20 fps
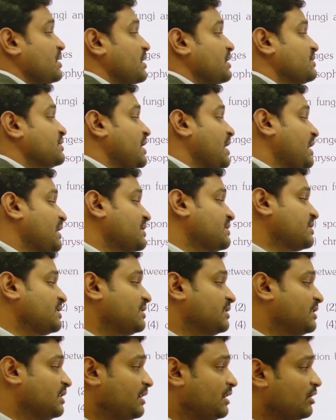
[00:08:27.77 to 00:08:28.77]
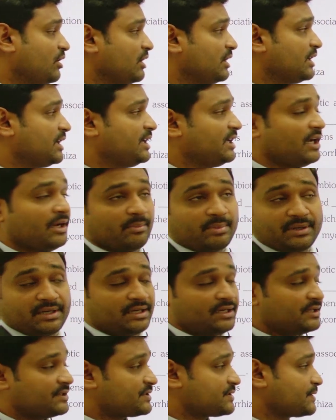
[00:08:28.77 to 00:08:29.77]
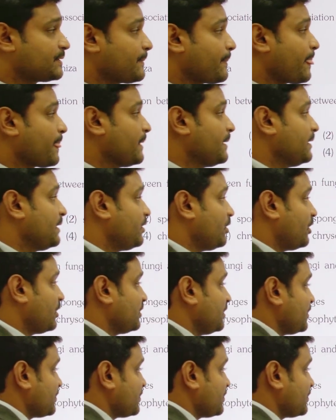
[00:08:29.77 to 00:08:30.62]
sacs in the Golgi apparatus. Not this